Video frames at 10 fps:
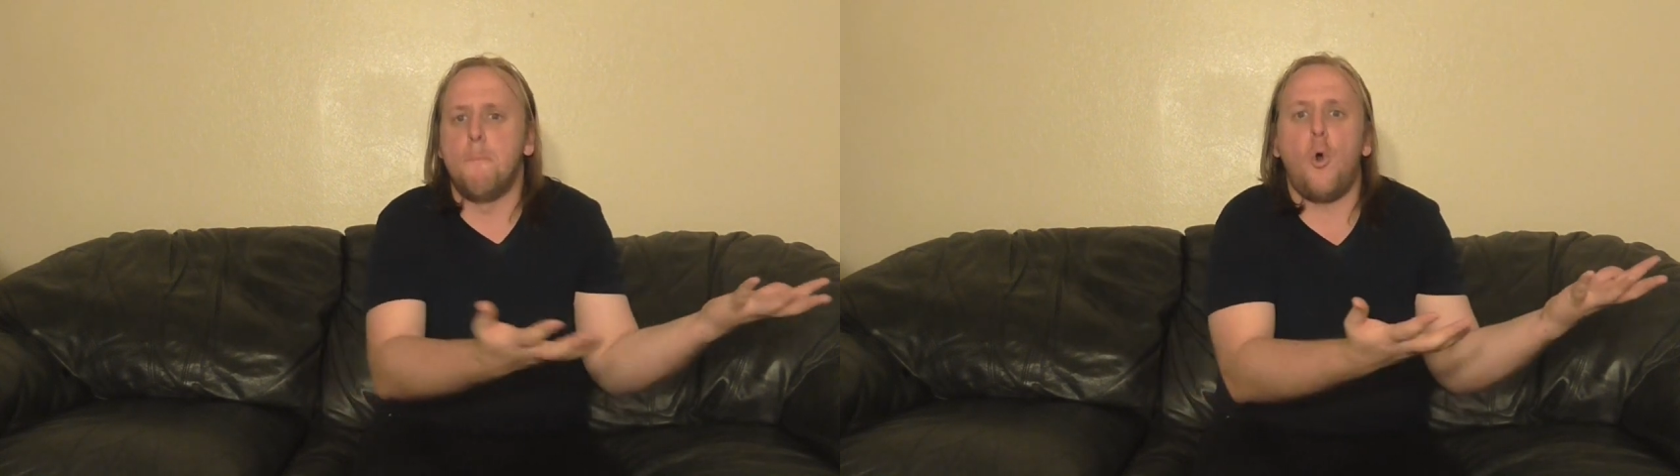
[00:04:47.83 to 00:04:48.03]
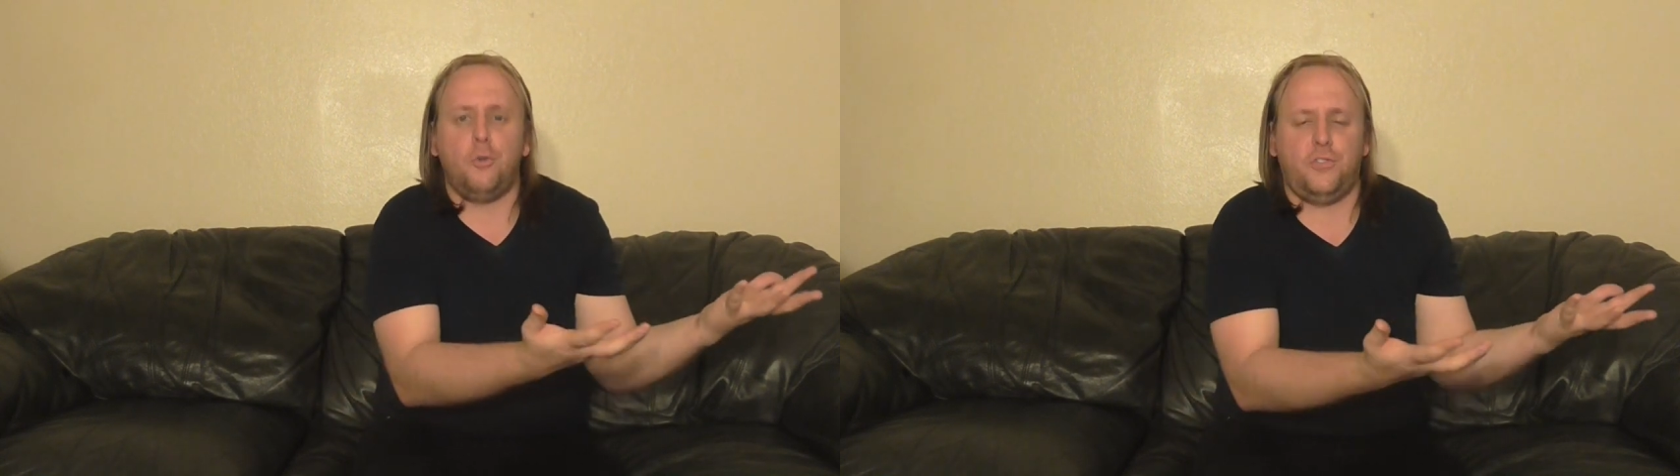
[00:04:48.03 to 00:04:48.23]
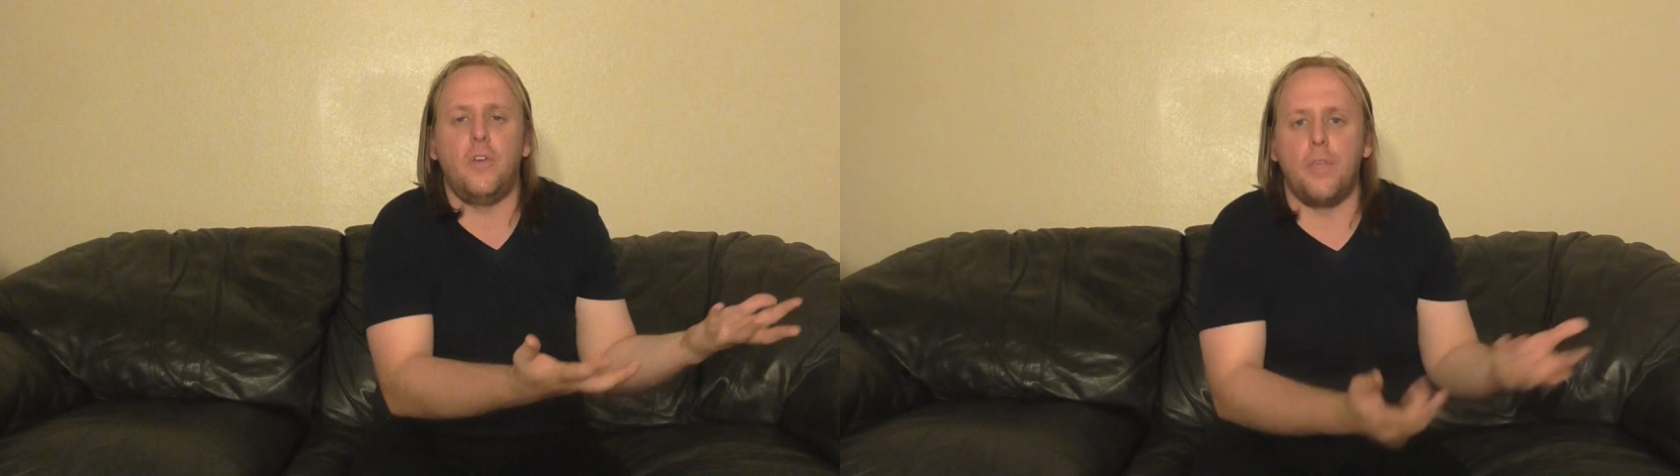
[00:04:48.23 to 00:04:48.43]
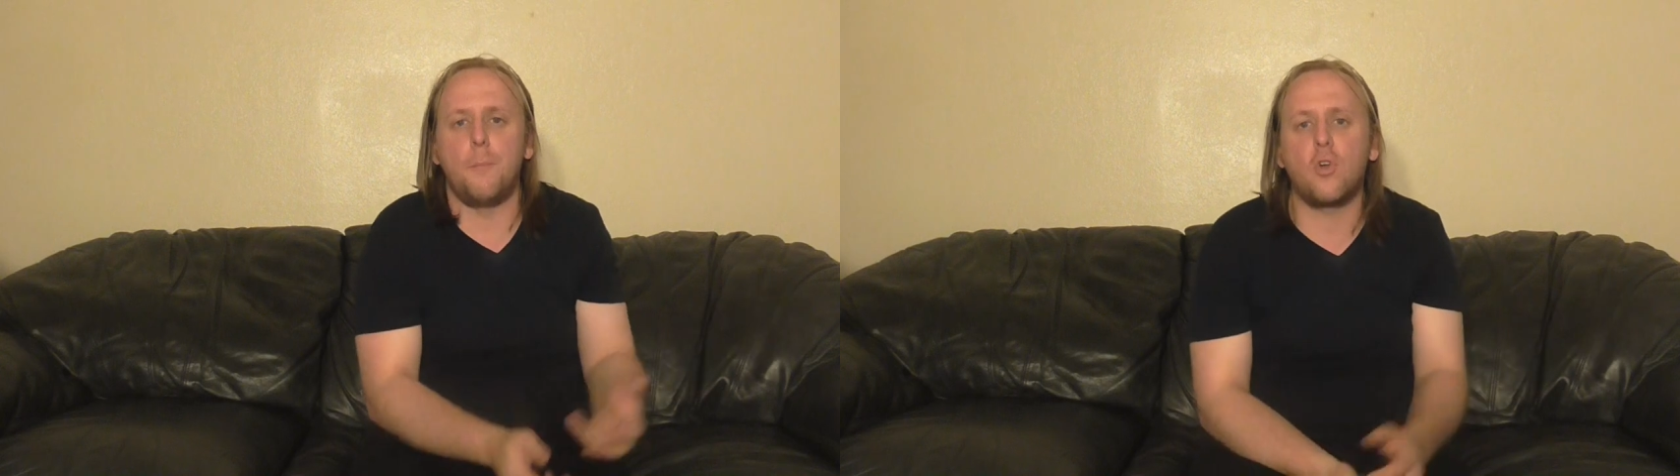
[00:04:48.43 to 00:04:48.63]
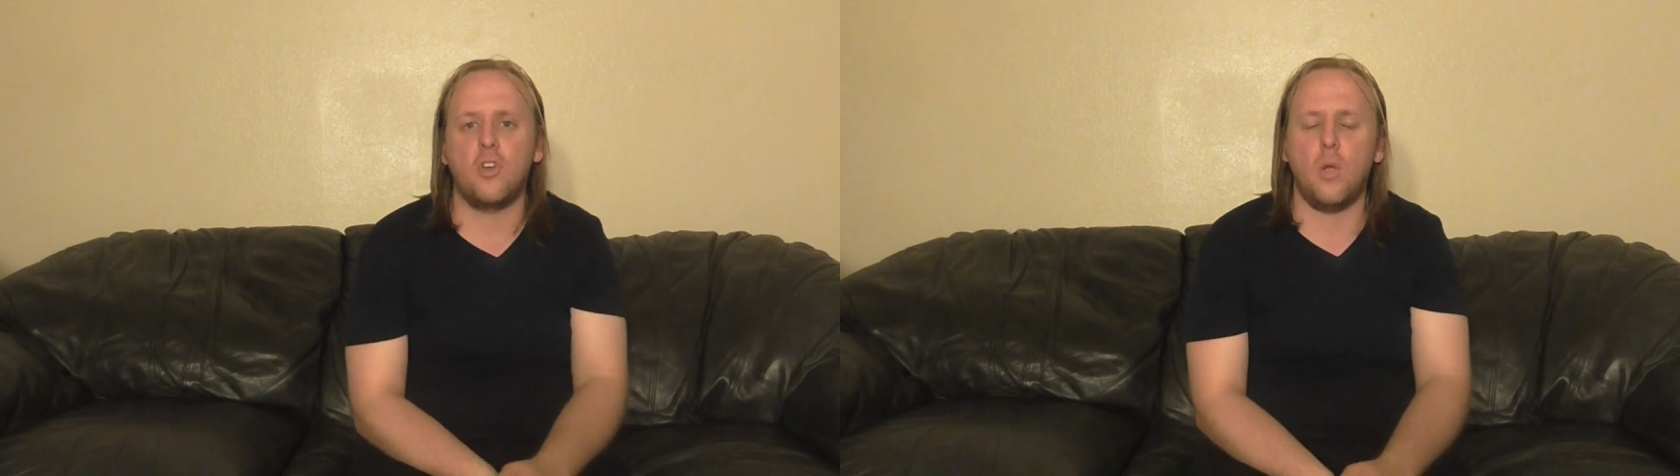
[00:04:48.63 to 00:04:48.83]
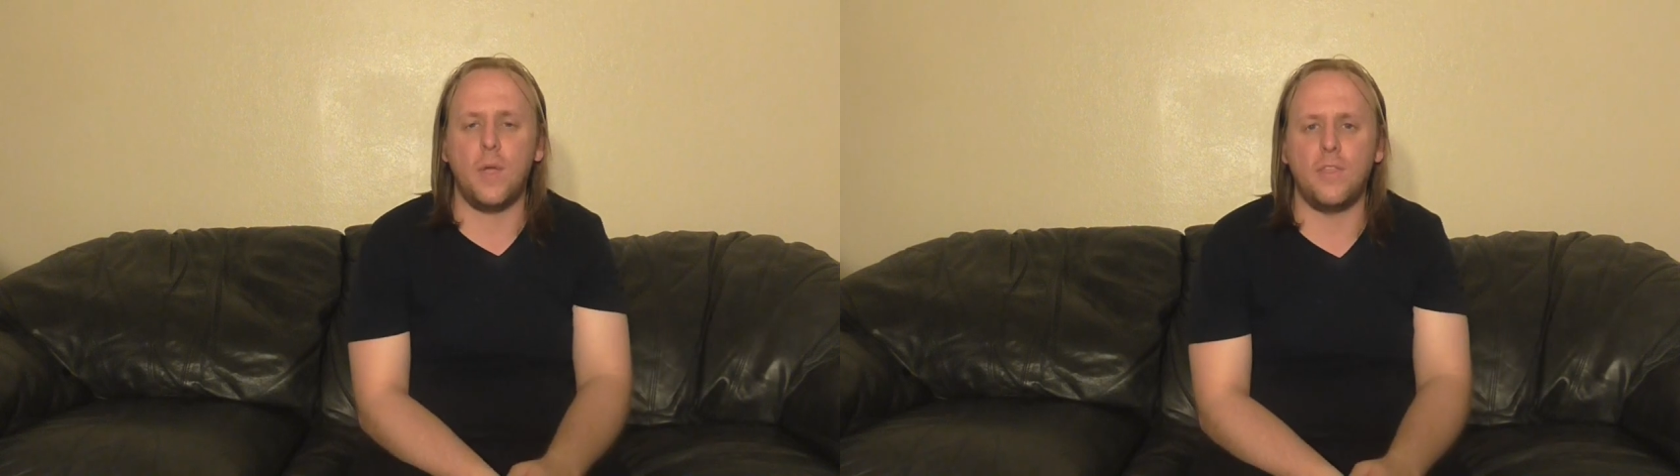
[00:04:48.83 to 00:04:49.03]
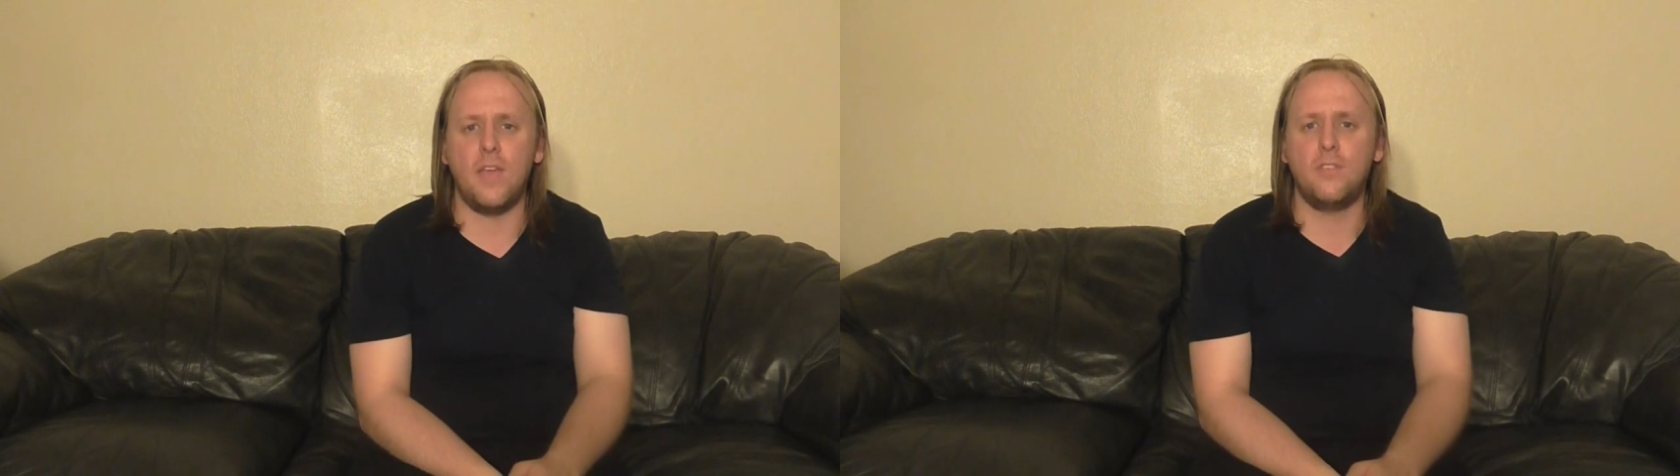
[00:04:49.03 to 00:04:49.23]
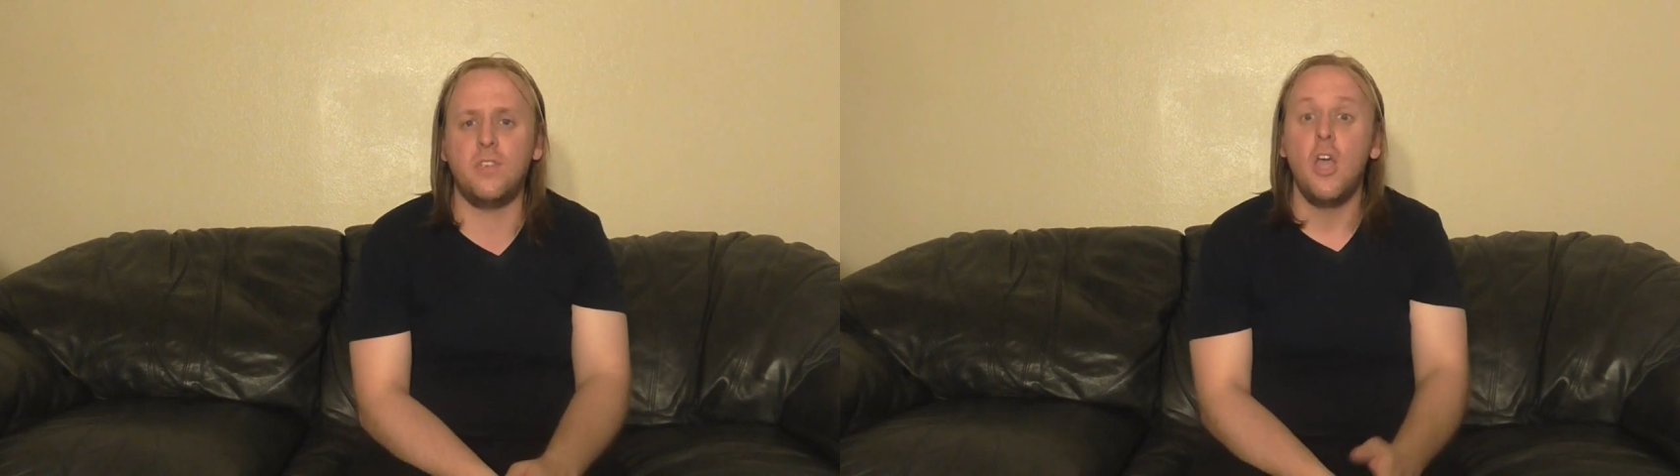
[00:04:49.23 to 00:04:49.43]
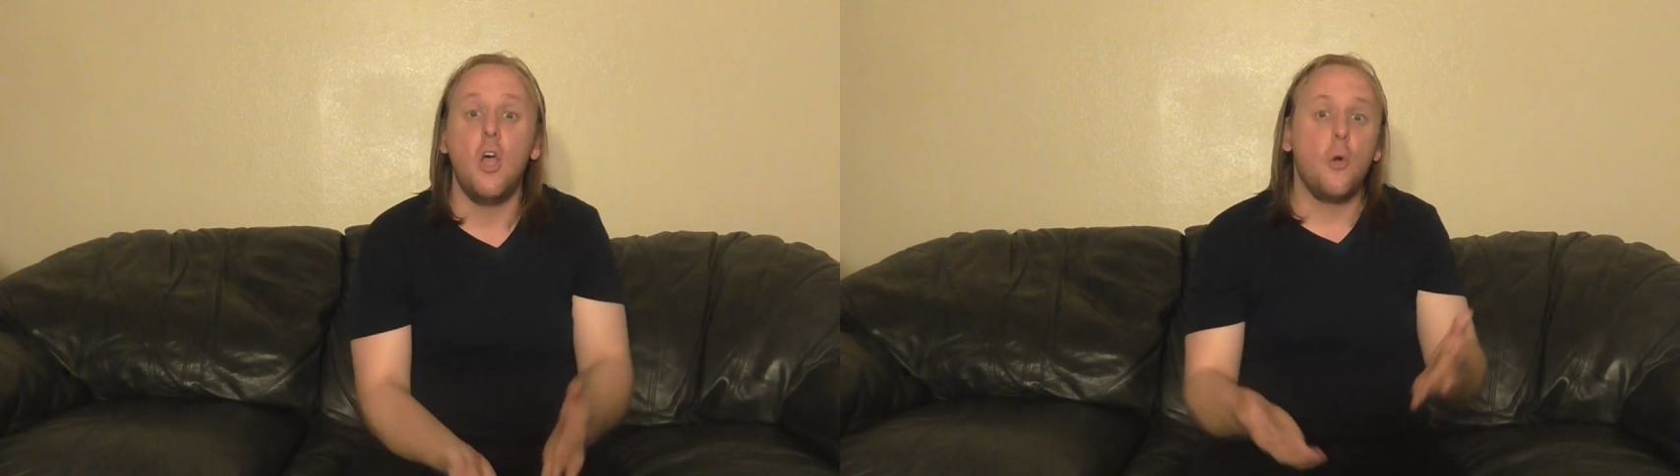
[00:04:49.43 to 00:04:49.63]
most of them were doing this,